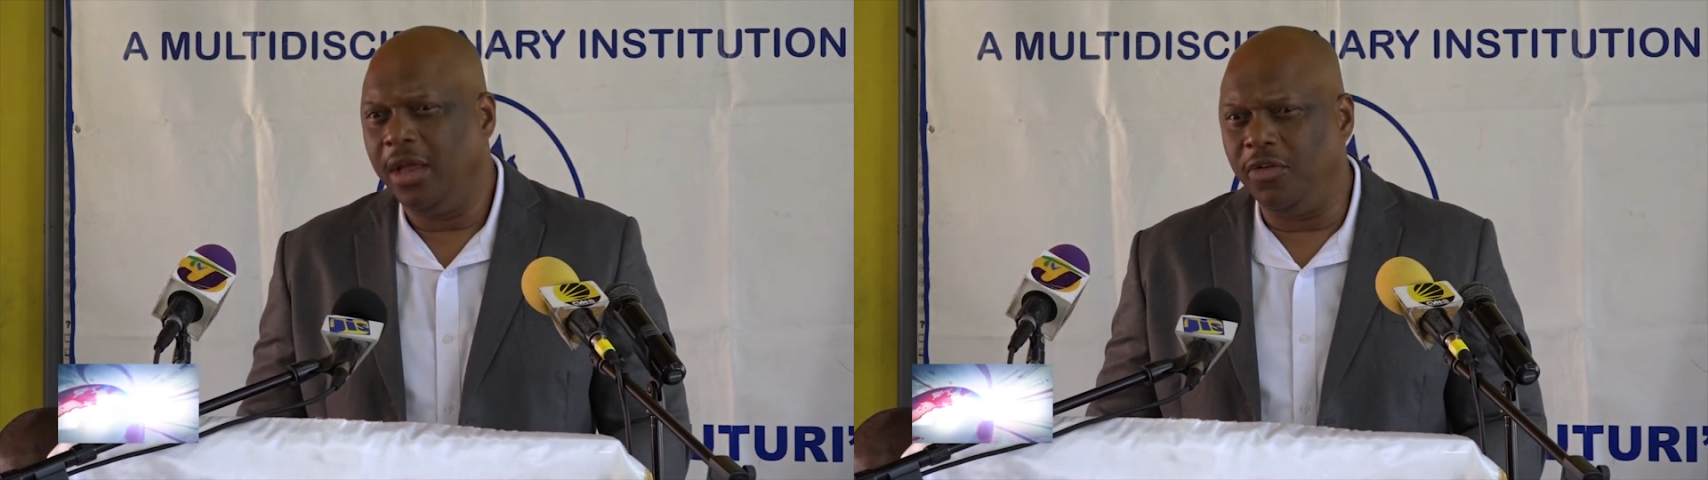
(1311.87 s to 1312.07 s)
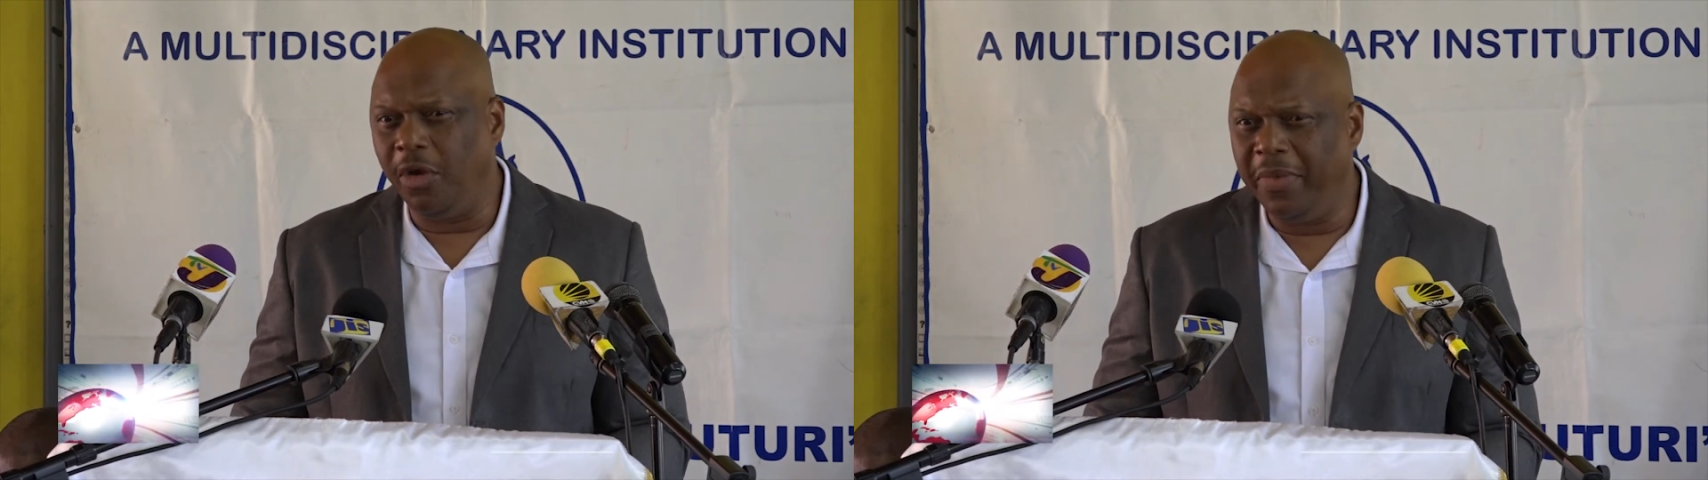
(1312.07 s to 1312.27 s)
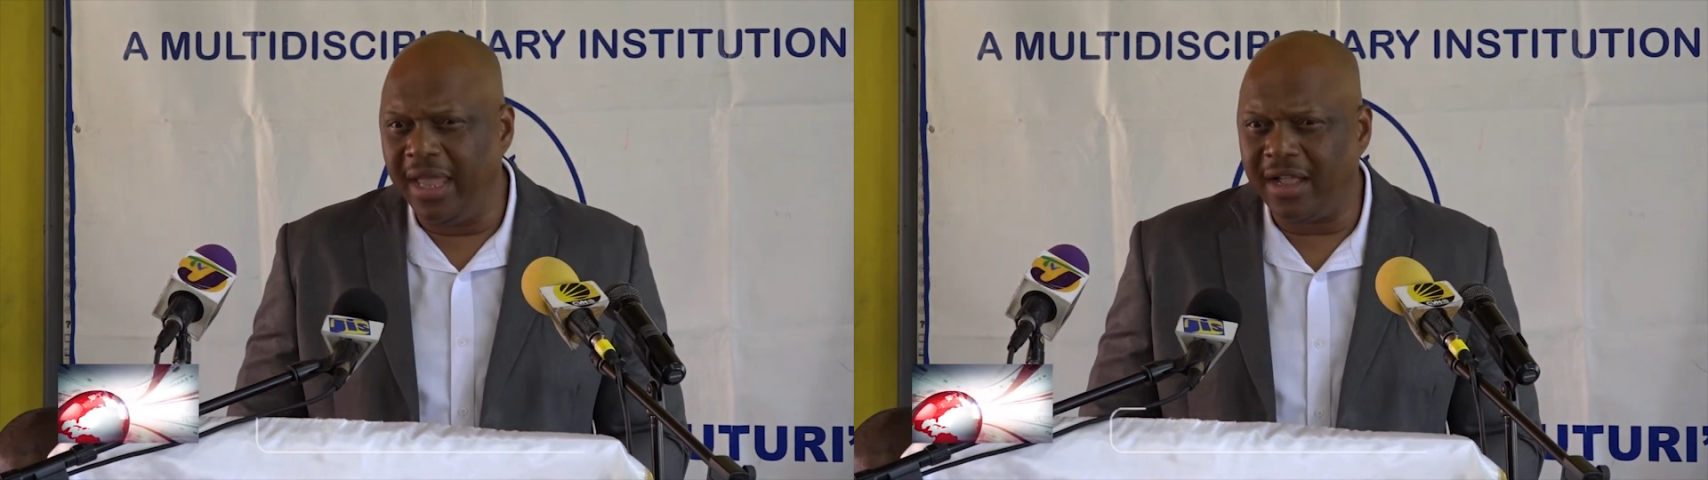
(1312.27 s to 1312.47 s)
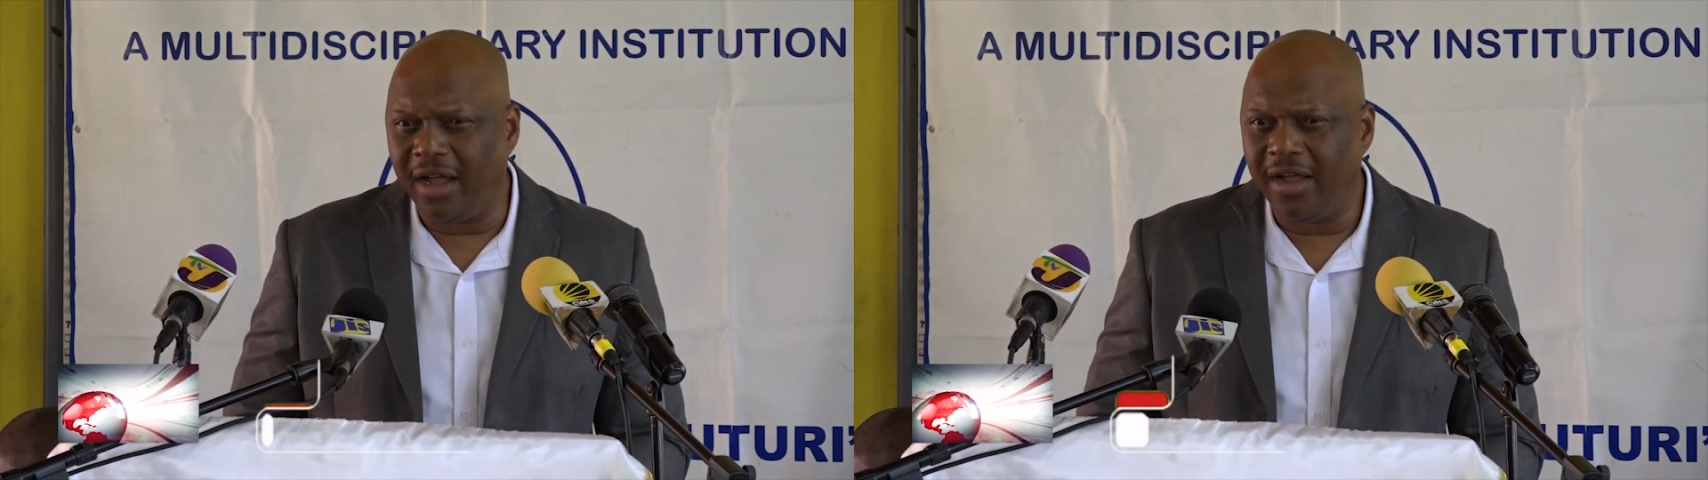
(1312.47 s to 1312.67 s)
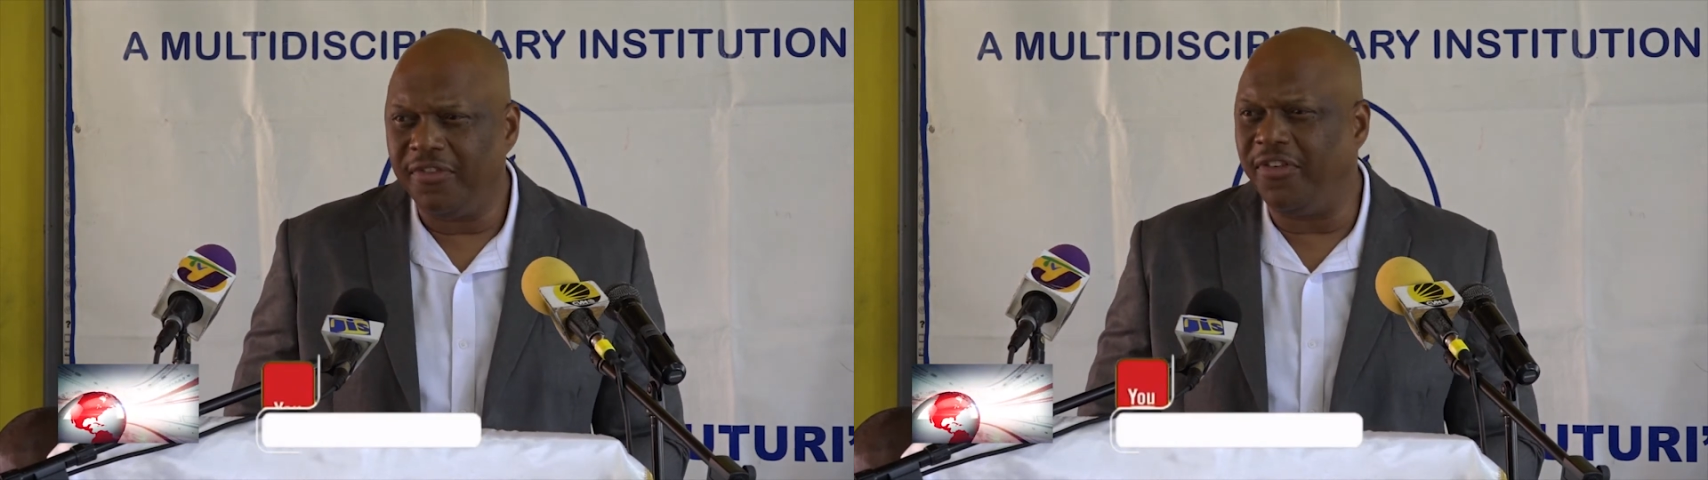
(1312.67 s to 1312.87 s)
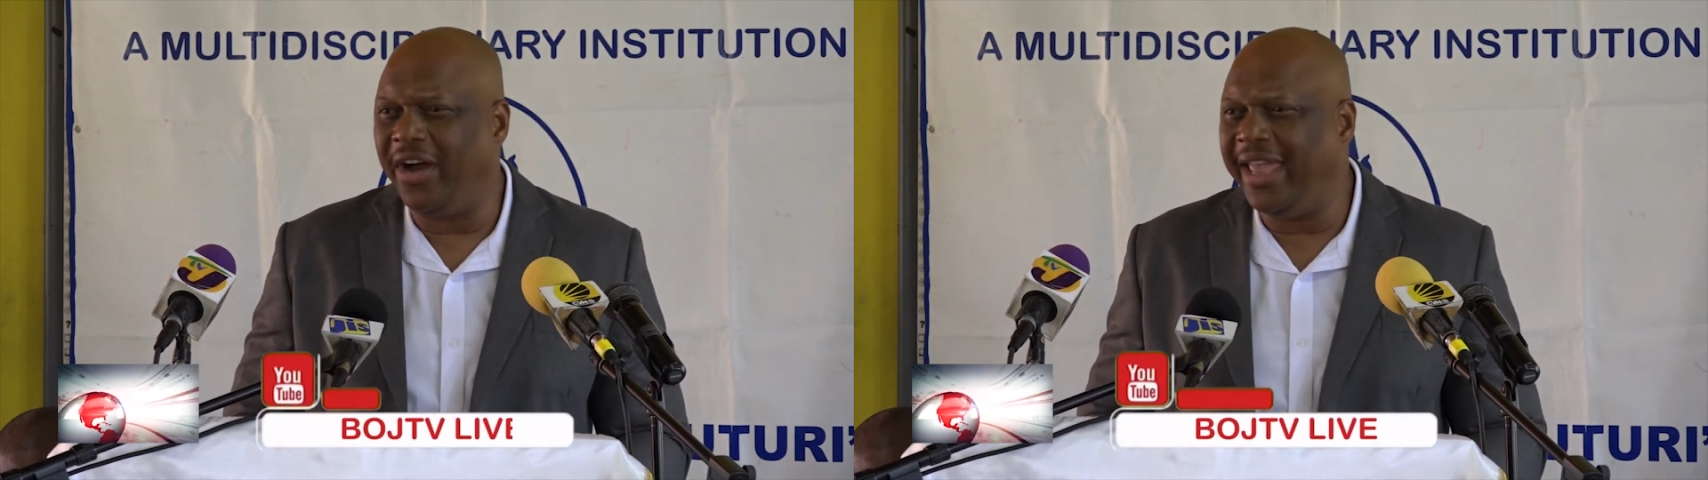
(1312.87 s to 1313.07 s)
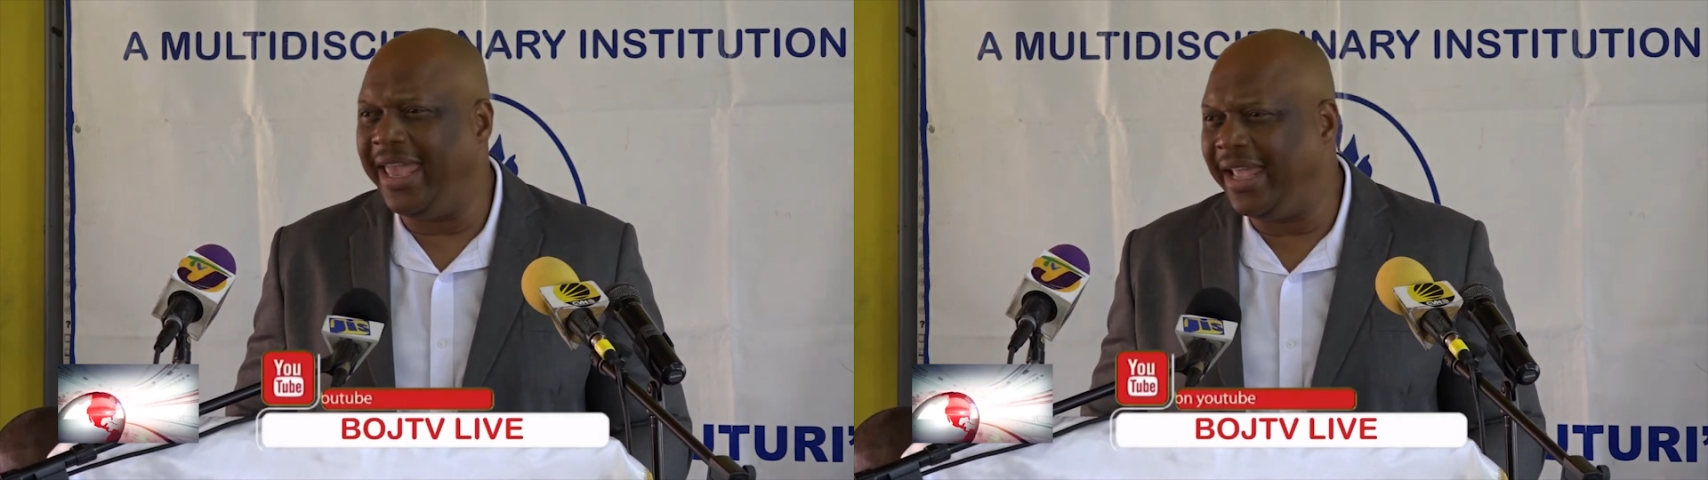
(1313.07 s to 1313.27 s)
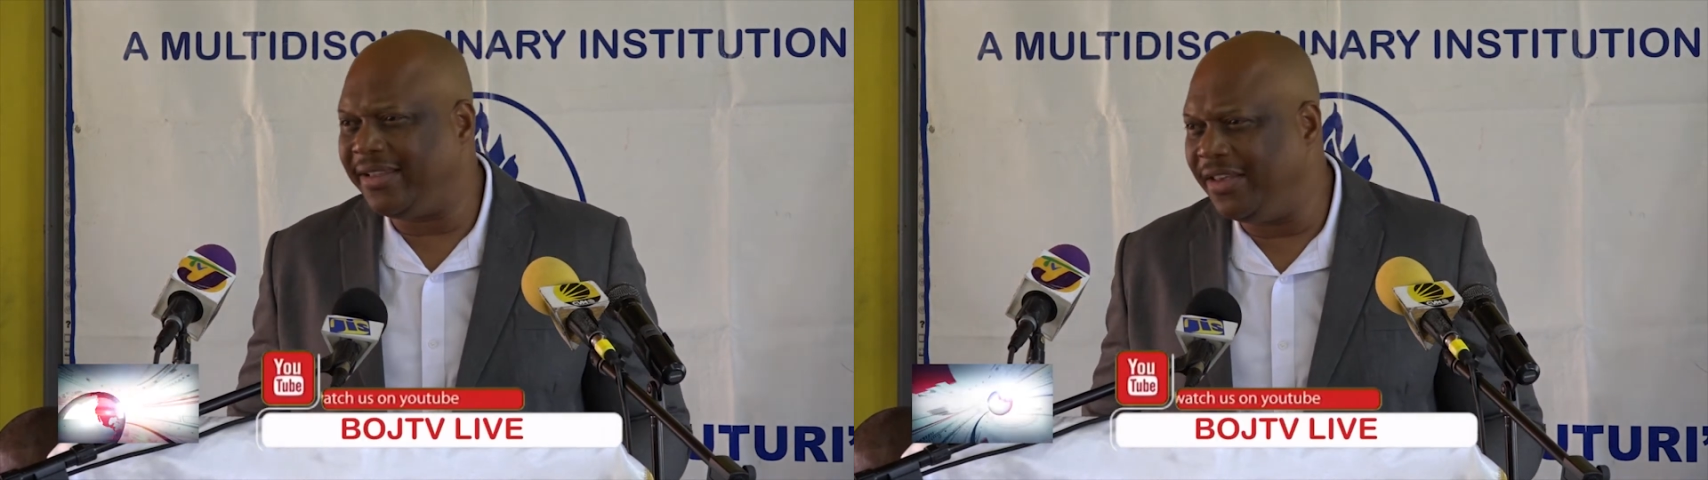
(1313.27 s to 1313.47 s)
Jamaica, for
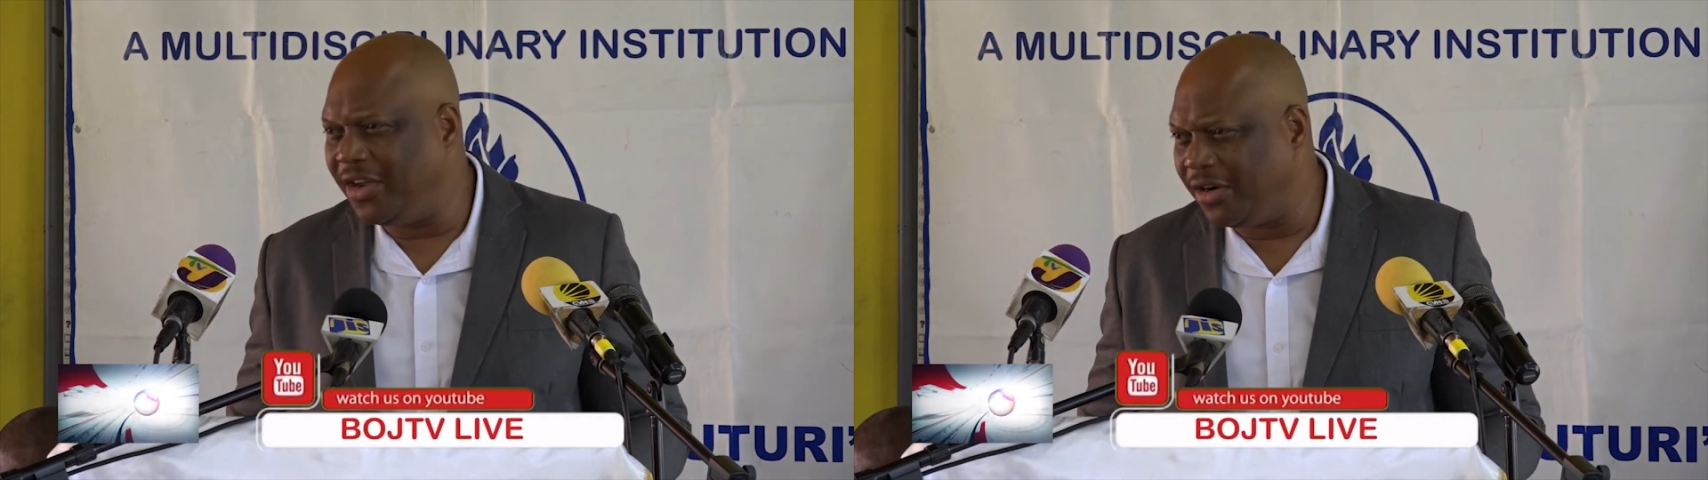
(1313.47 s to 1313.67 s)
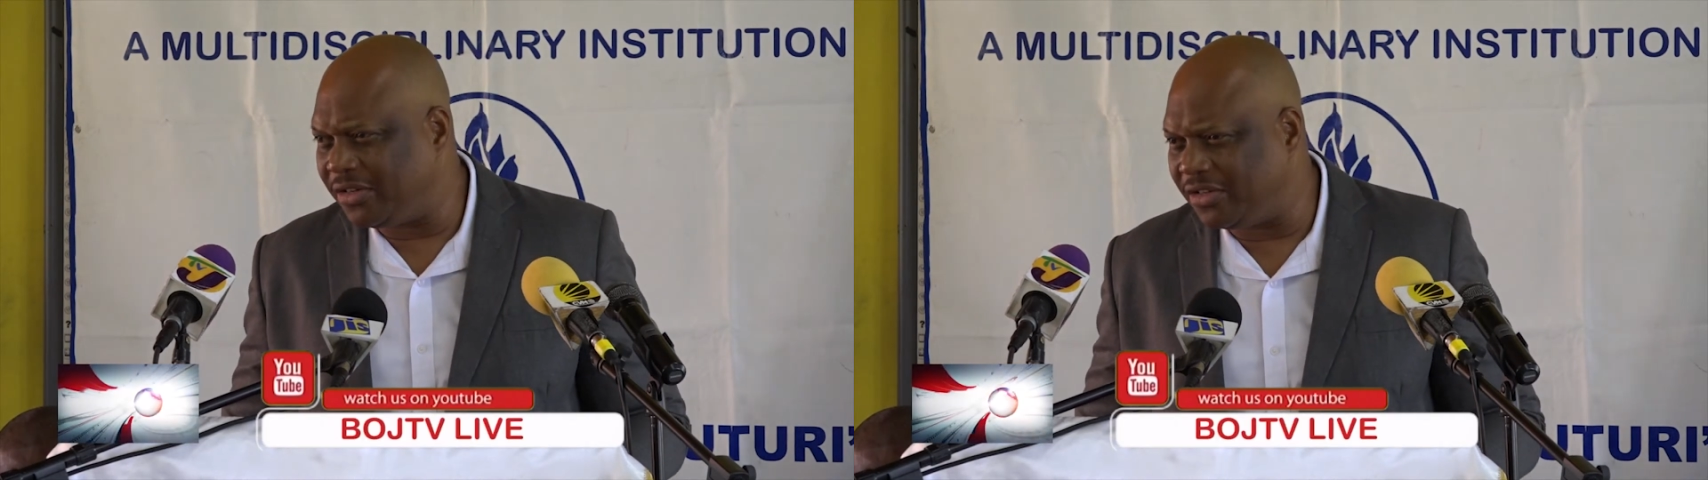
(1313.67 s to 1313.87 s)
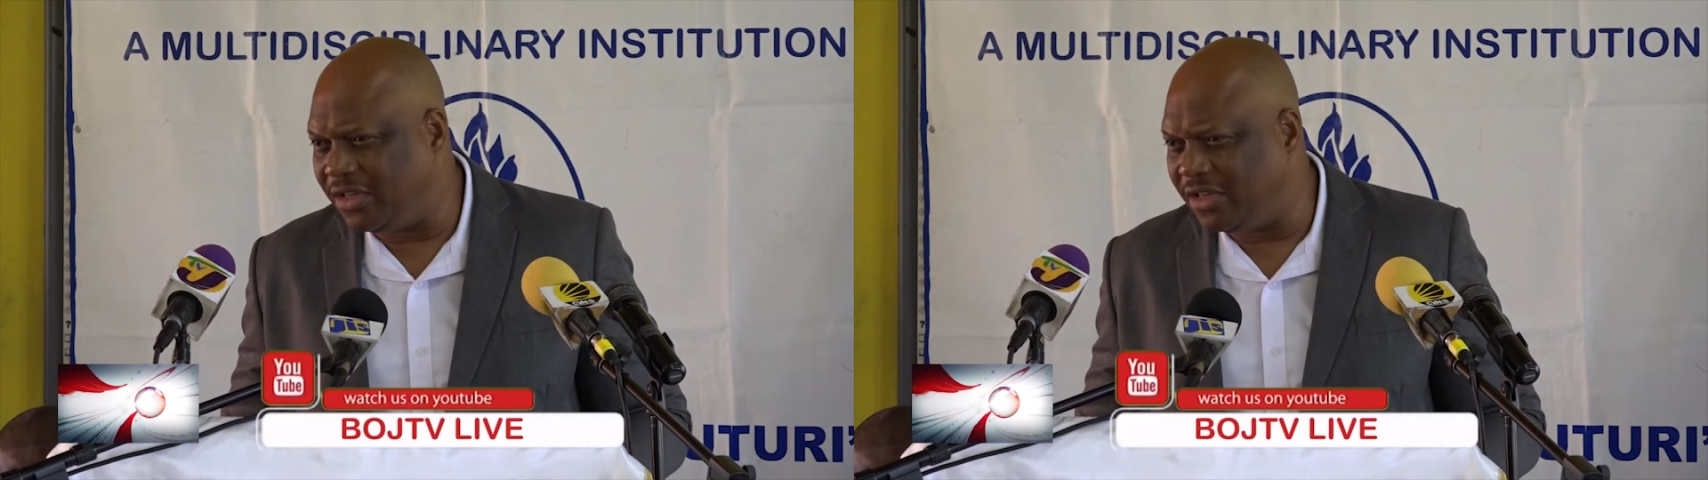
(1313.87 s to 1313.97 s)
8 years,